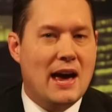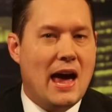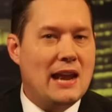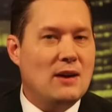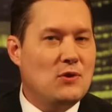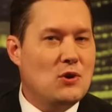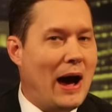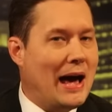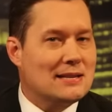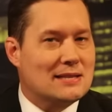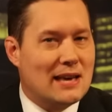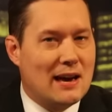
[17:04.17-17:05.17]
And if you
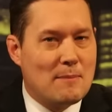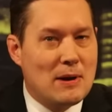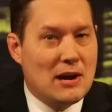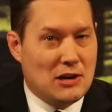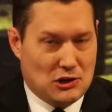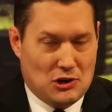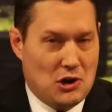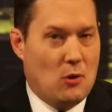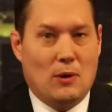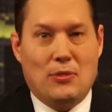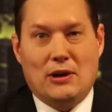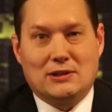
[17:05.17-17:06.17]
ask them, you know
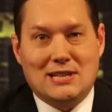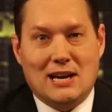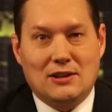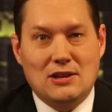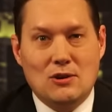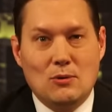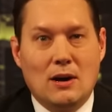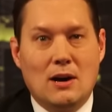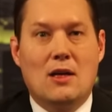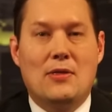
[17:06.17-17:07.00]
what they'll tell you?